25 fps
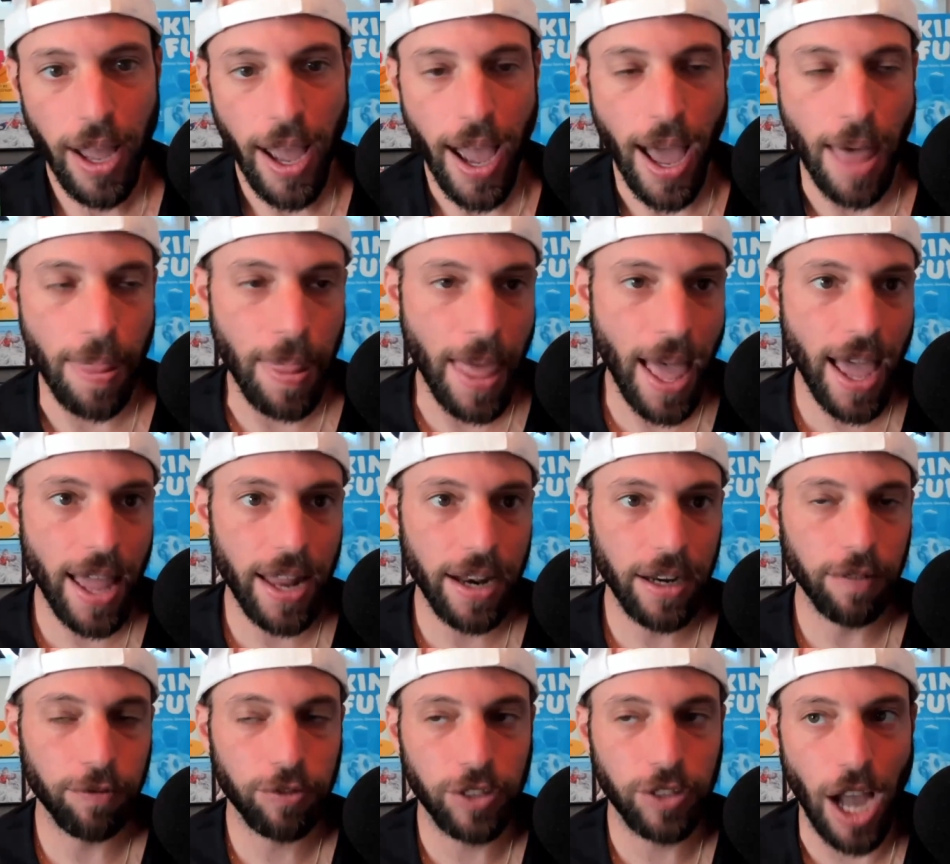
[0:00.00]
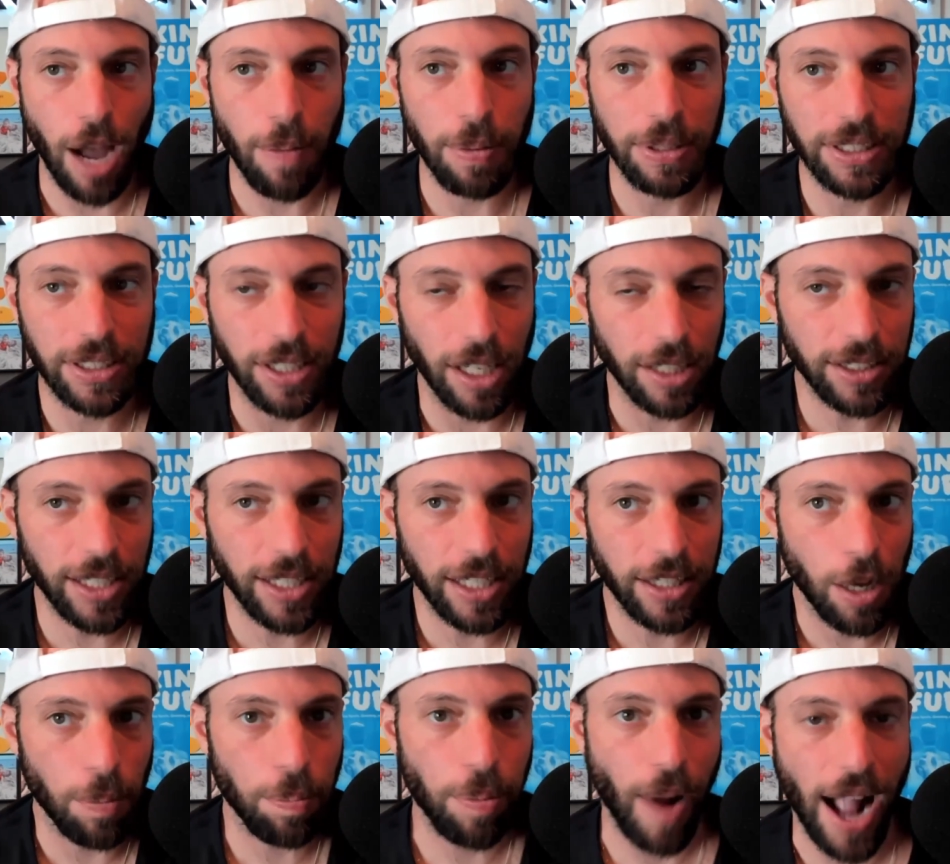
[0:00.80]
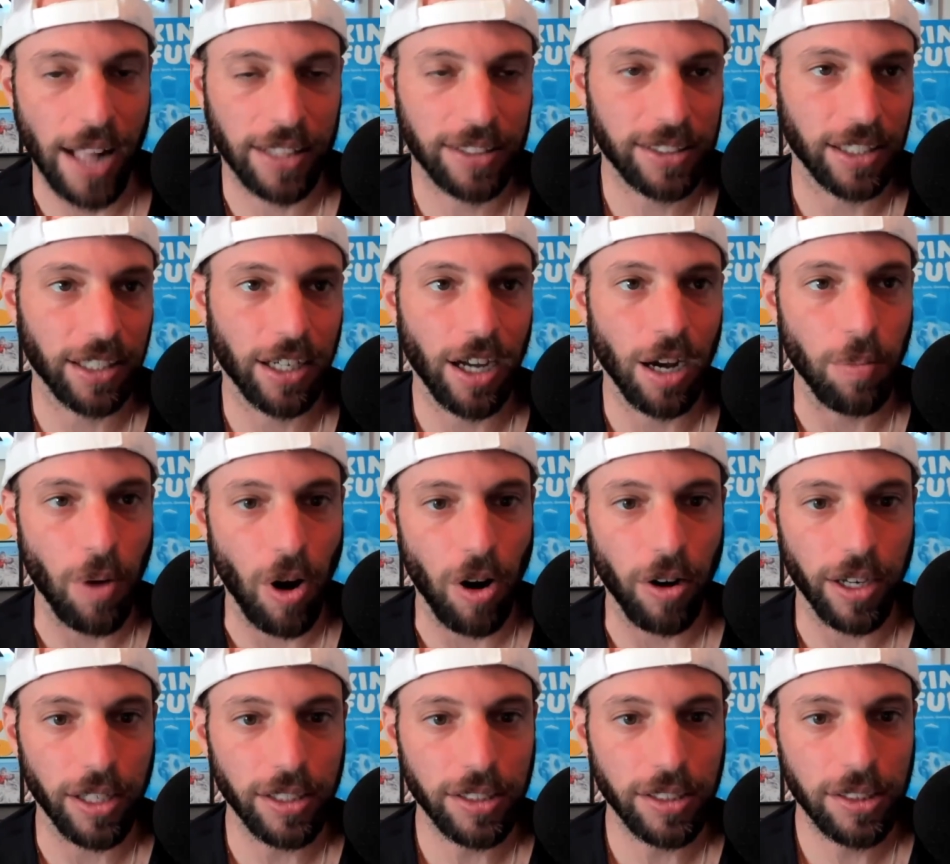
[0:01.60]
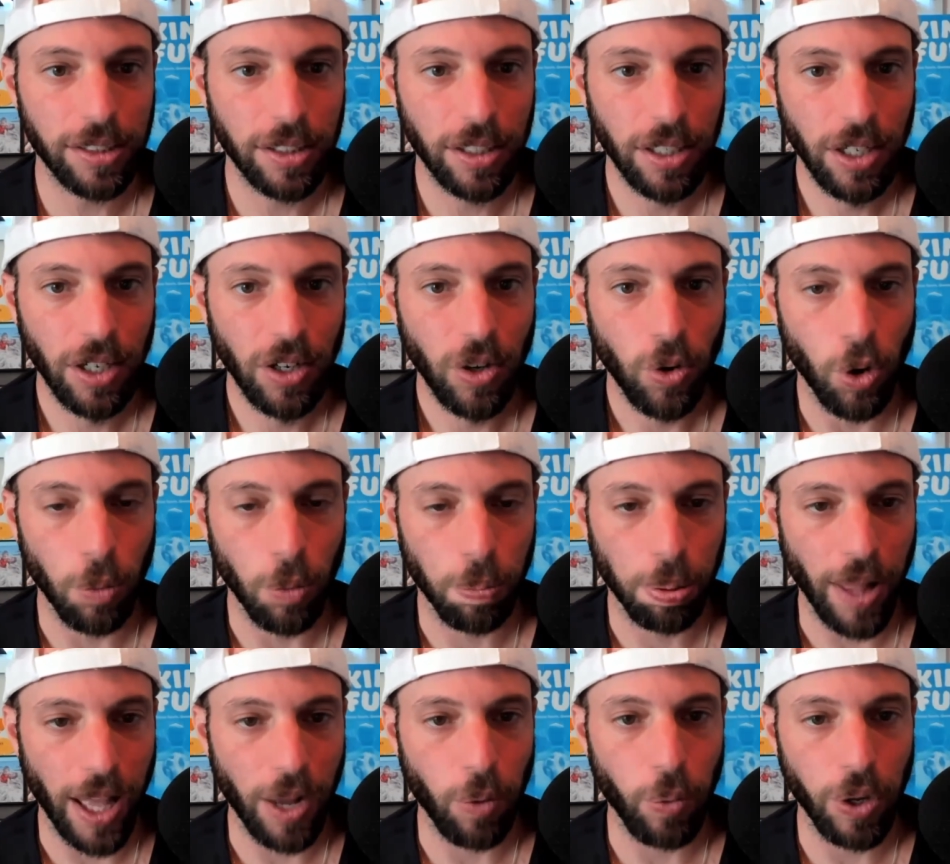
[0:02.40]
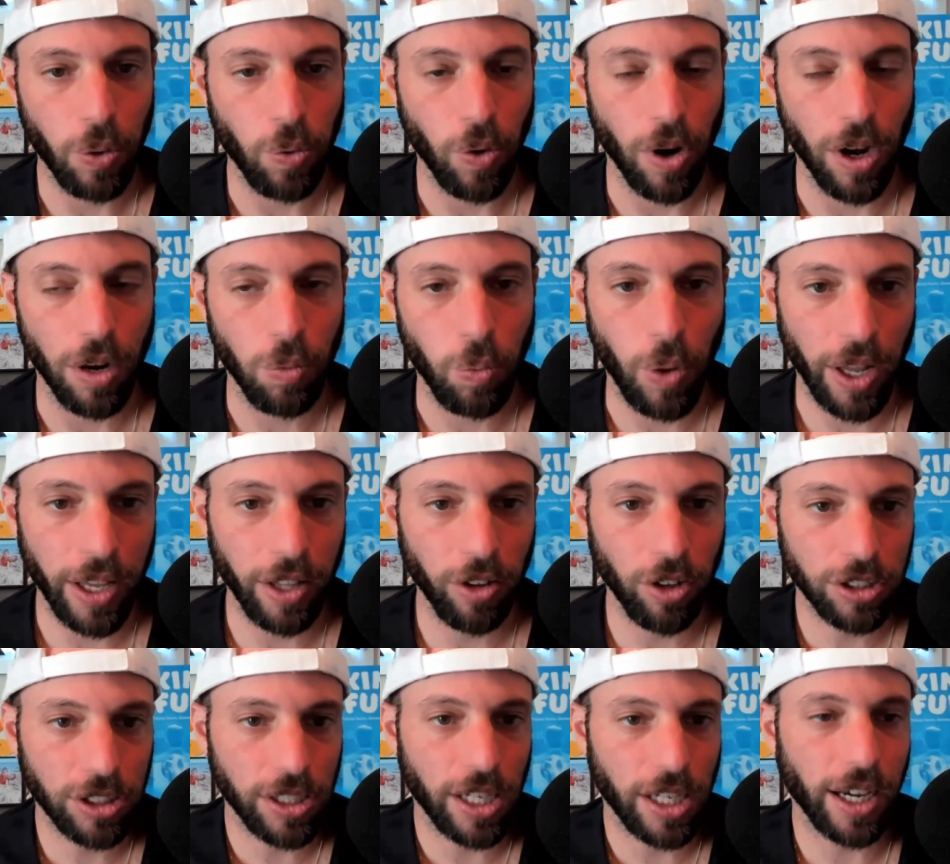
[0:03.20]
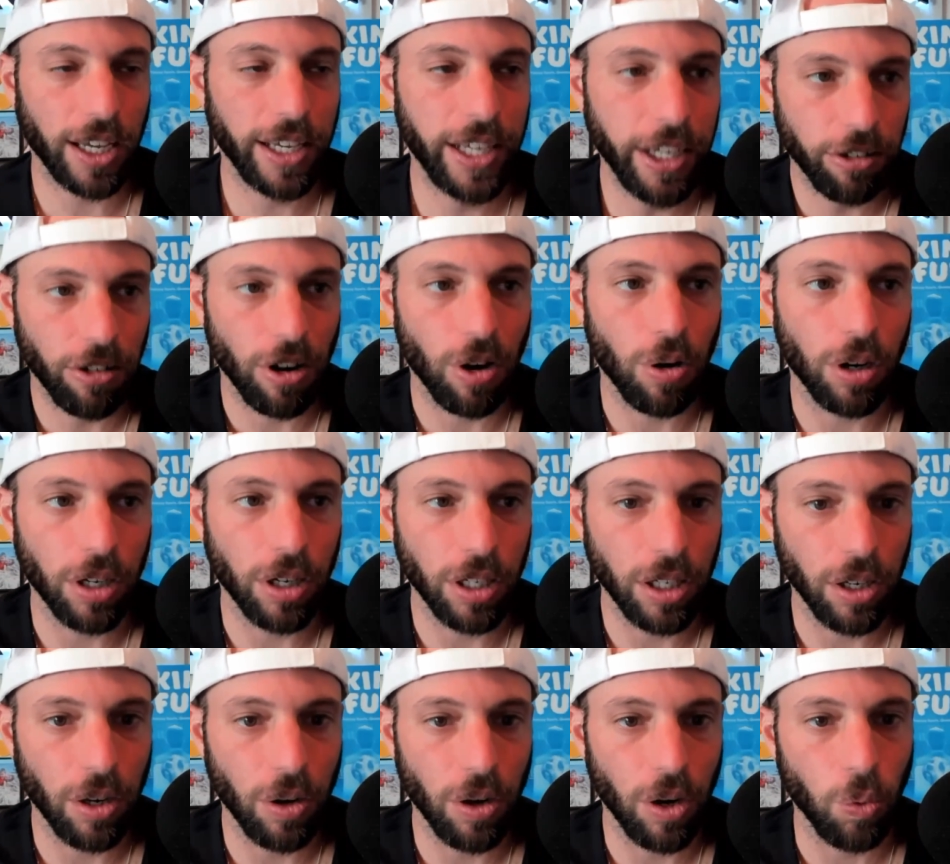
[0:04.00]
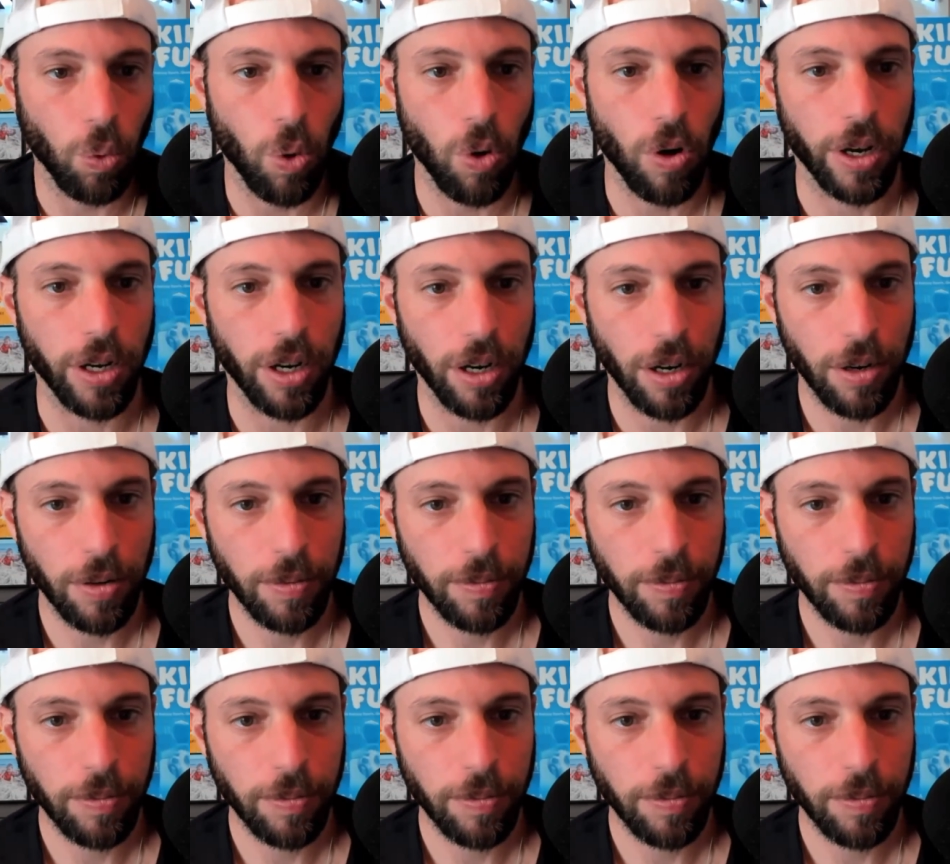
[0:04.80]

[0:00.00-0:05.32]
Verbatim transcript: And then if Dobbins does end up practicing come August or playing week one, well, he looks like a hero, you know, a warrior.